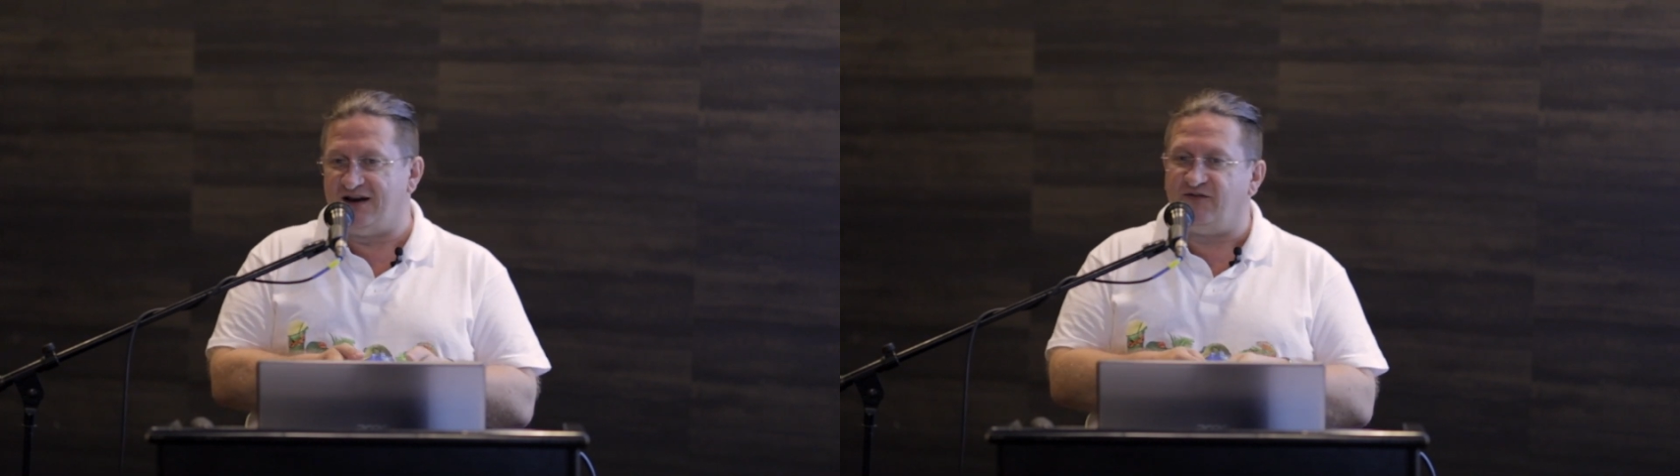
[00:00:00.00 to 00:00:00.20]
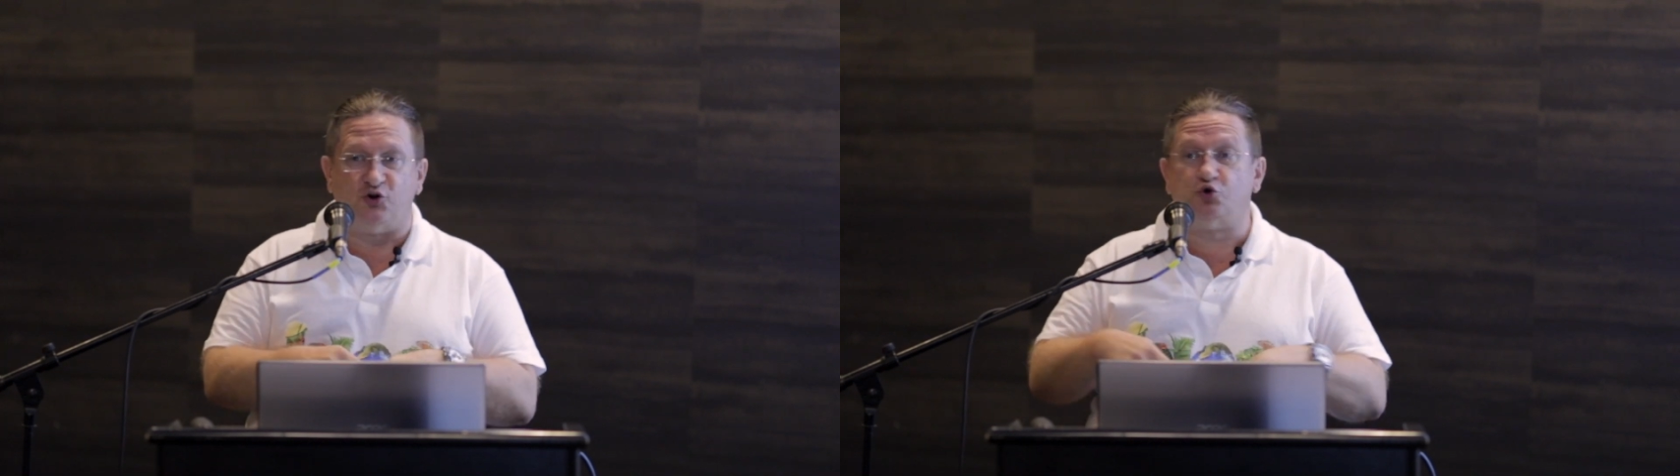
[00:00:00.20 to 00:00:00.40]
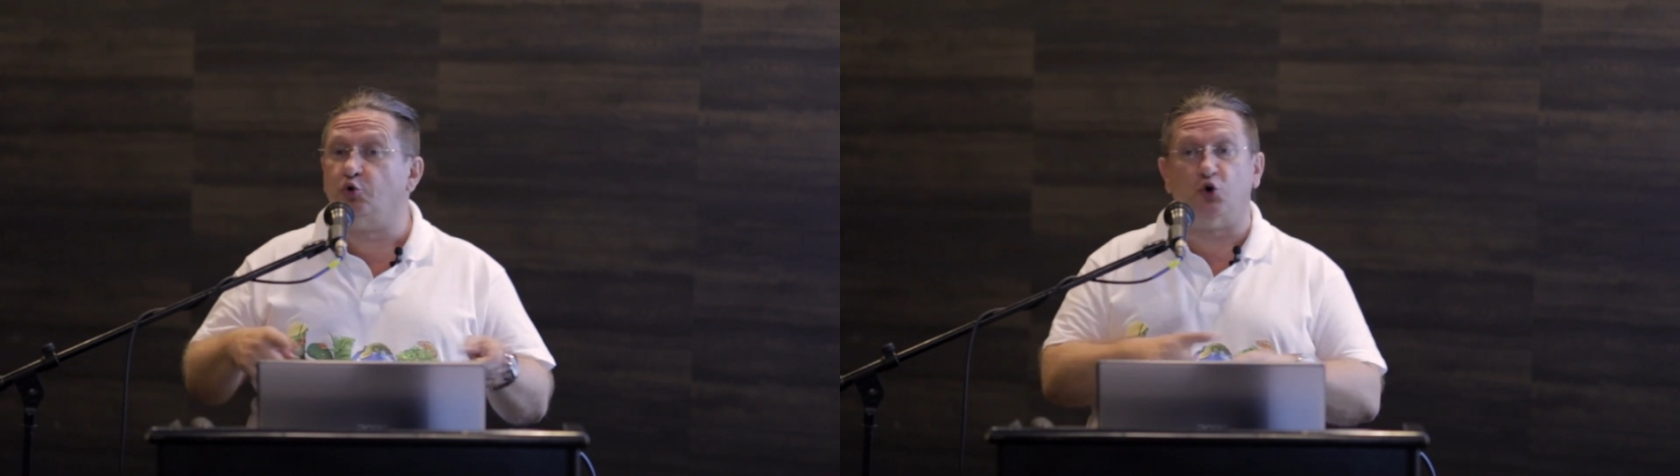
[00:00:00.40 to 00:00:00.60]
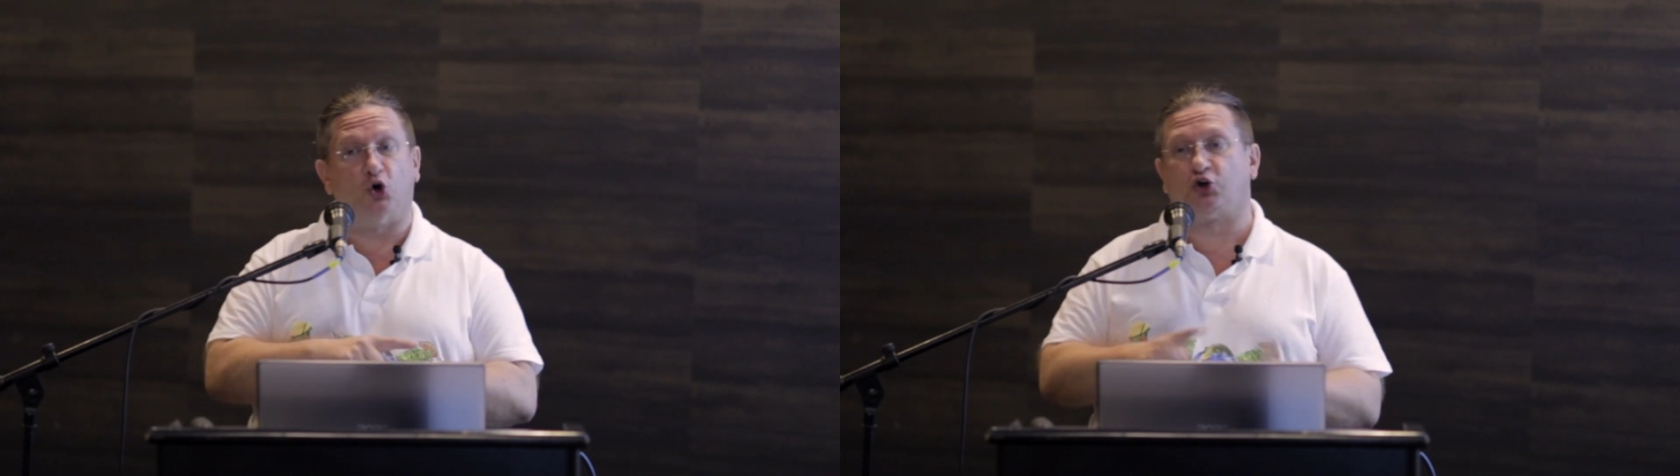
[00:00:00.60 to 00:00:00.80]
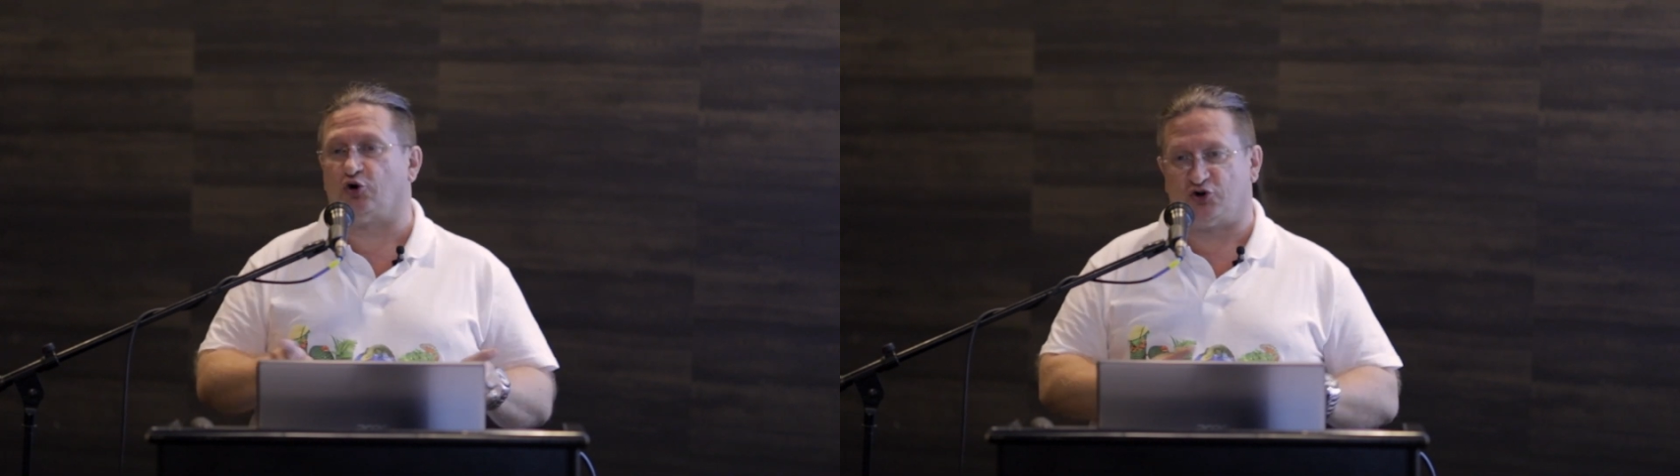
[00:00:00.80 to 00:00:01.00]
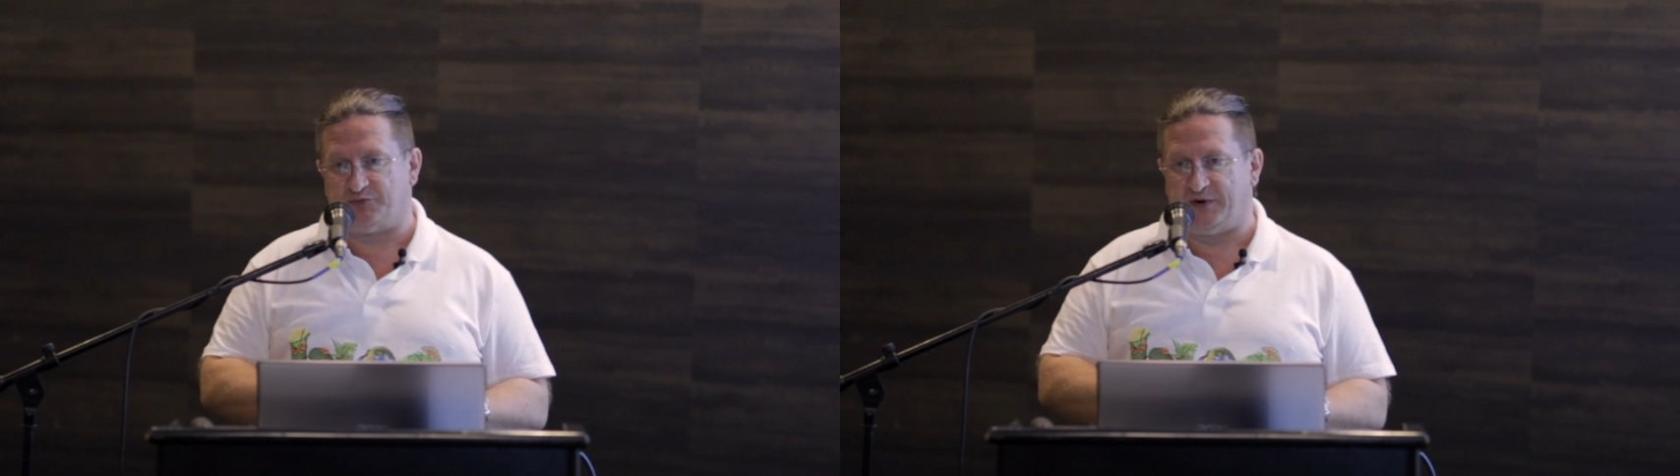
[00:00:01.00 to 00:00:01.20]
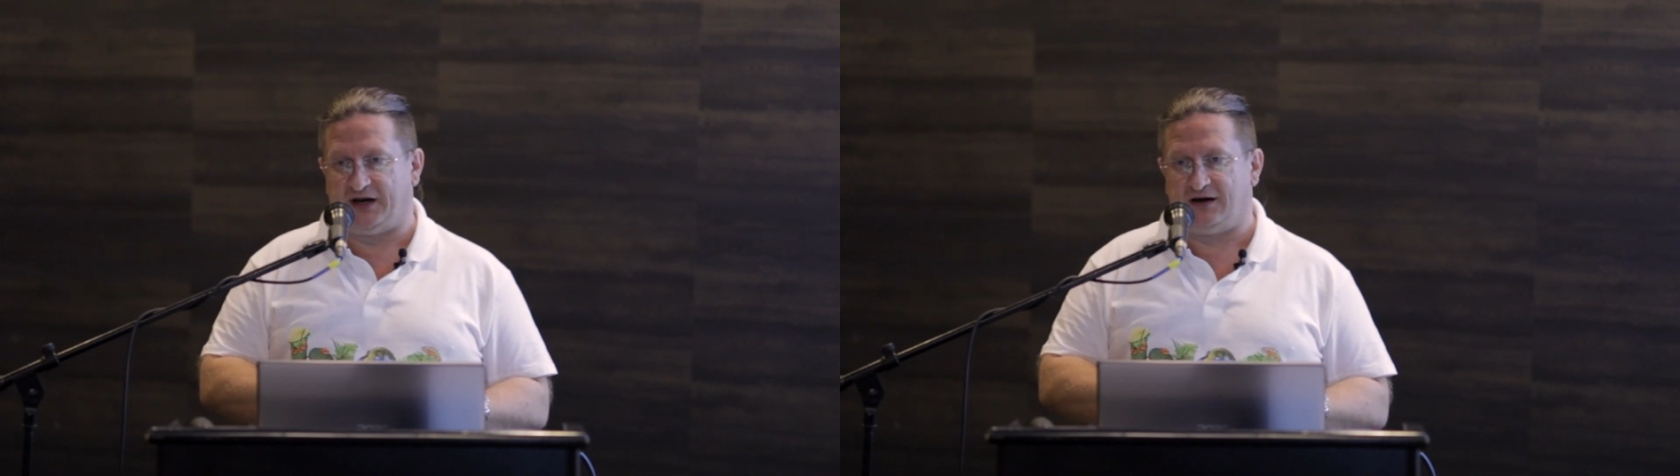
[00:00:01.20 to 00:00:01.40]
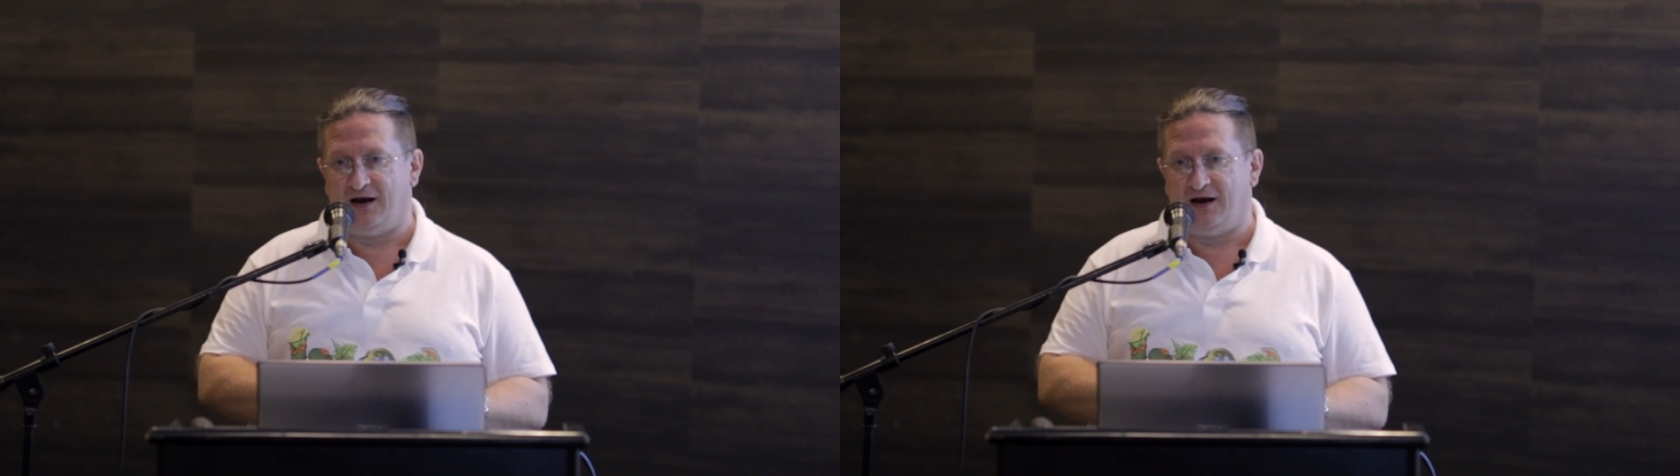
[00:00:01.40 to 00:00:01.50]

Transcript: and we should not crossbreed.